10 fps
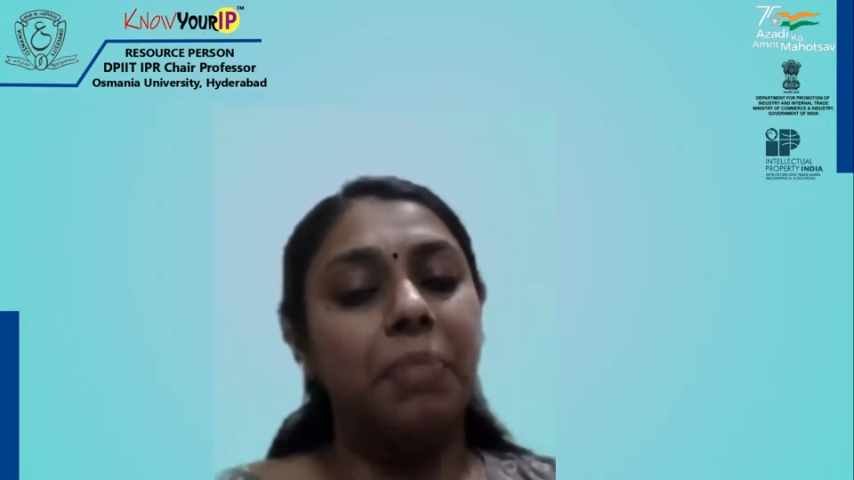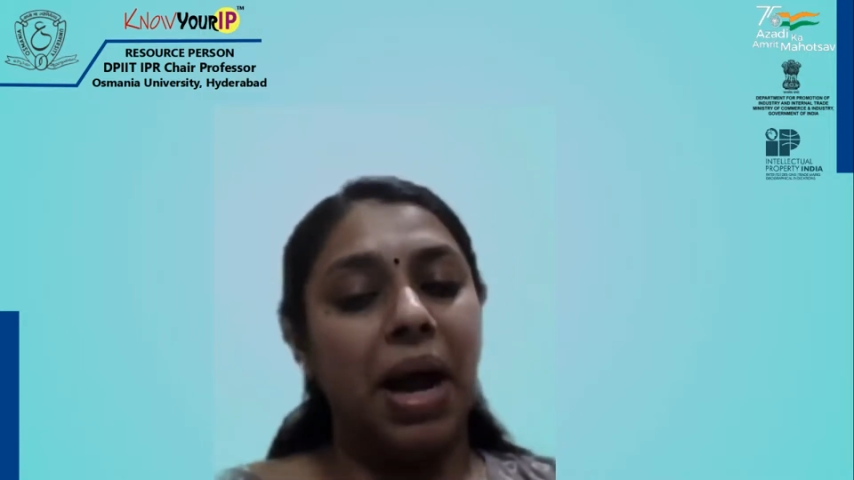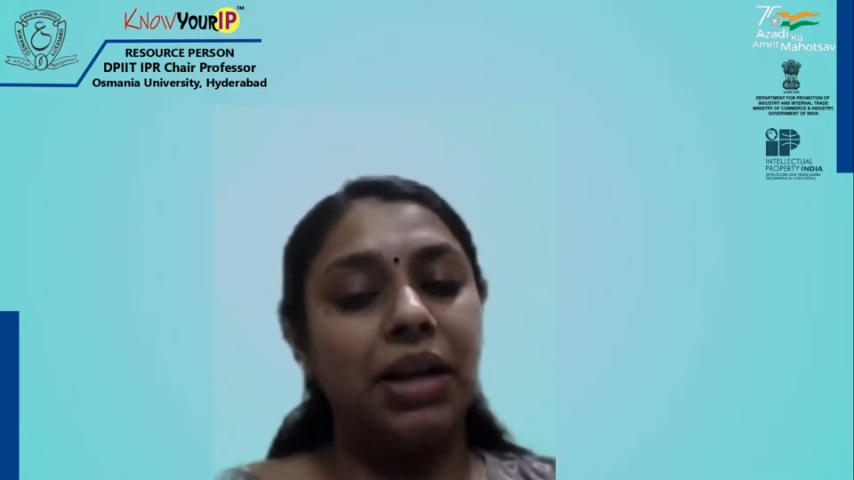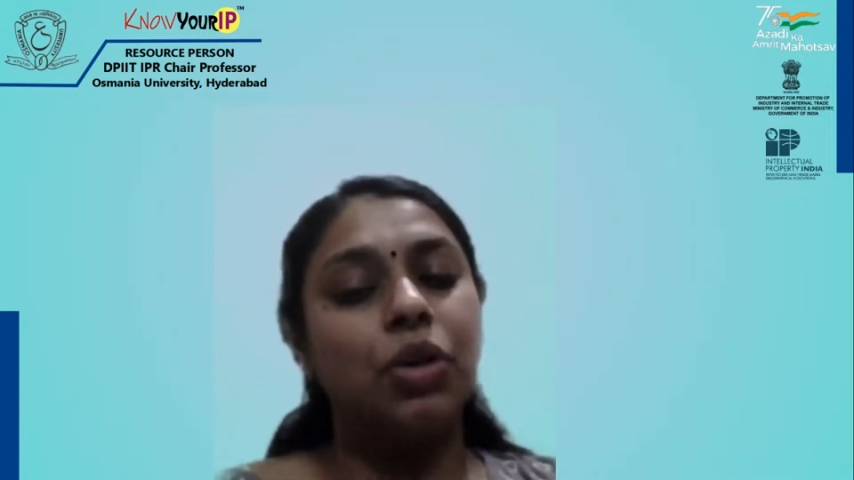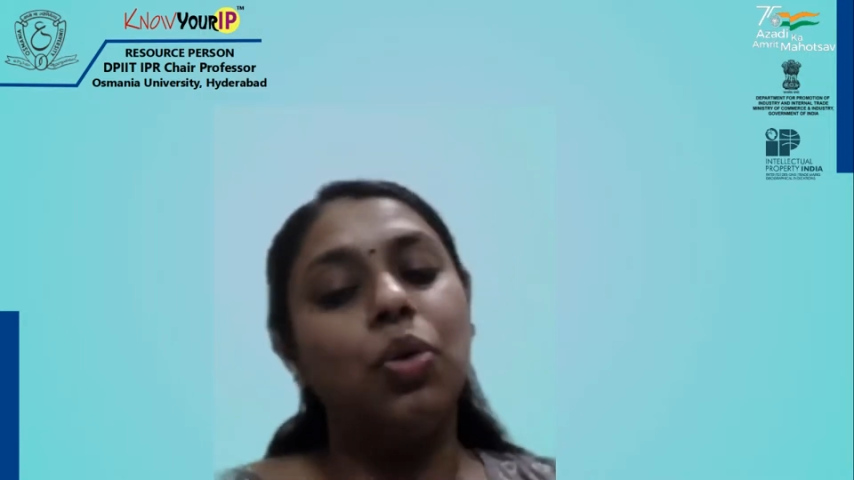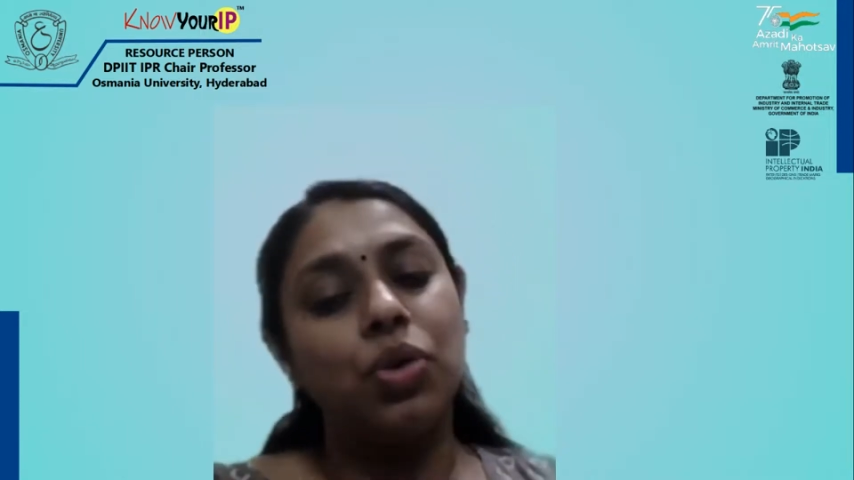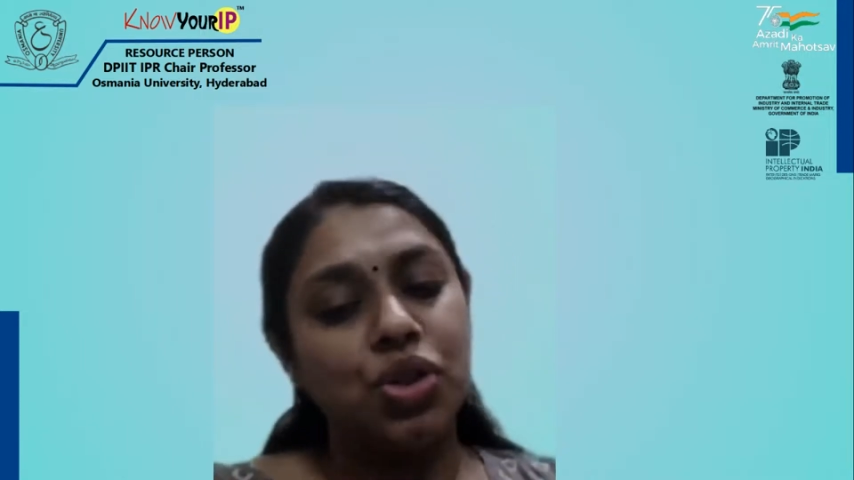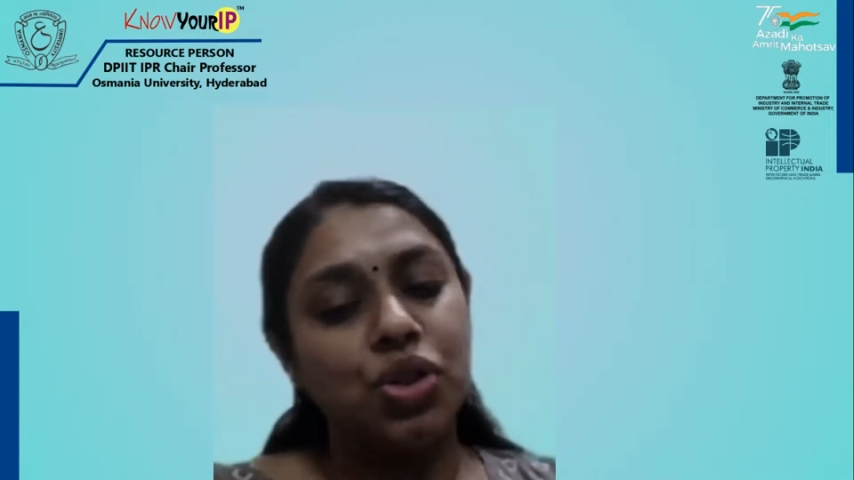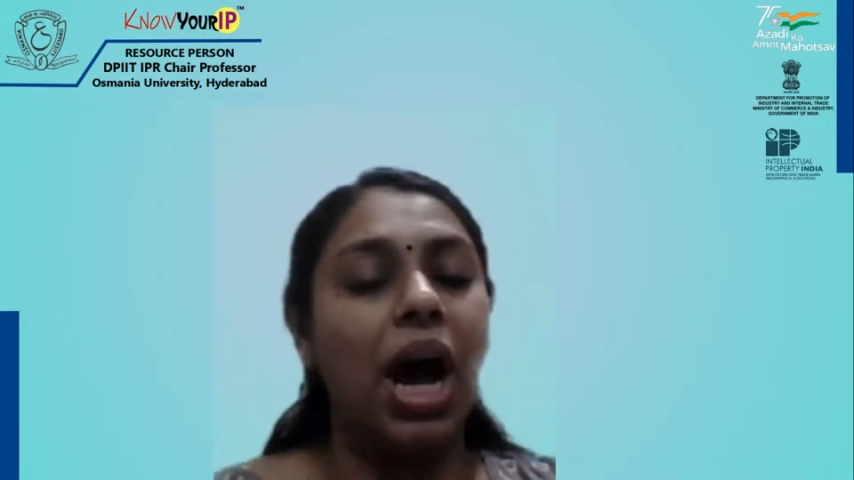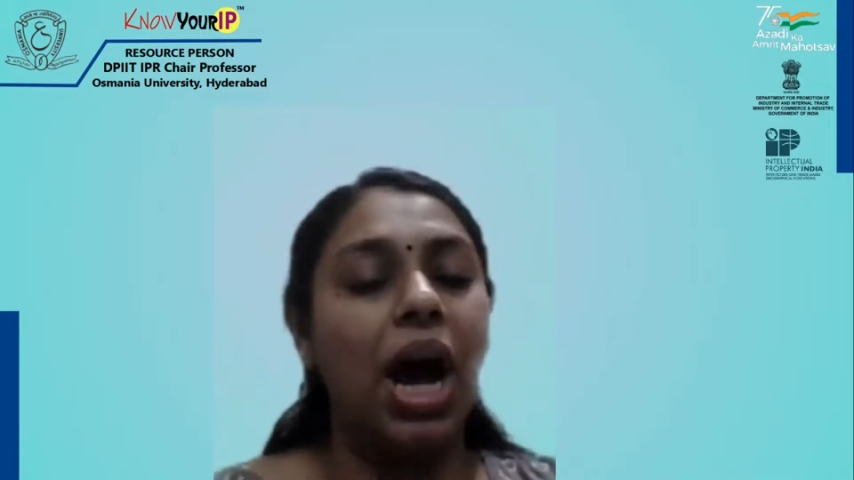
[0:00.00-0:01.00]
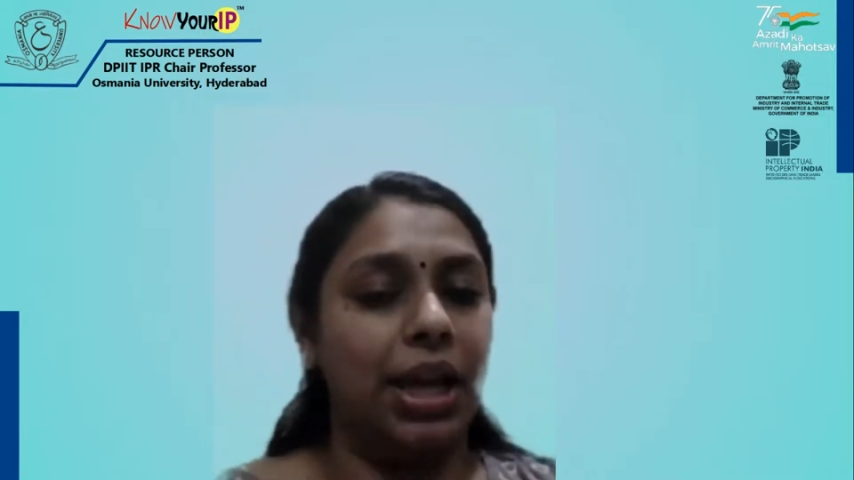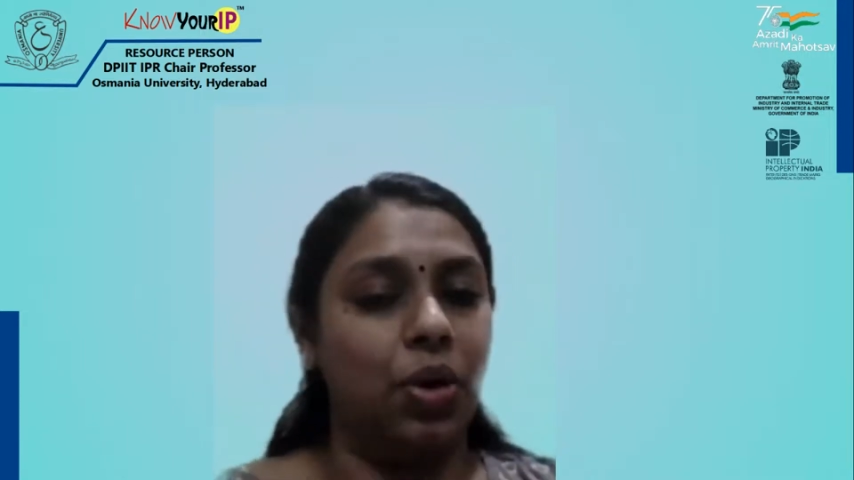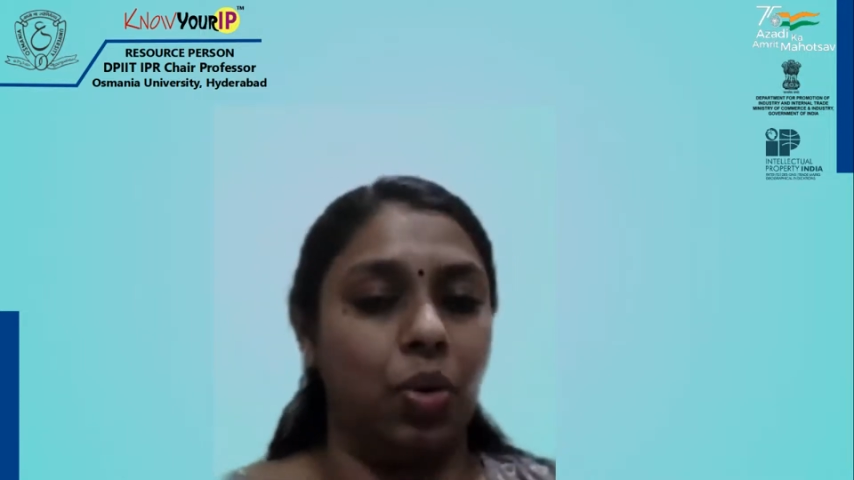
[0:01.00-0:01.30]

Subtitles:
goes to the High Court.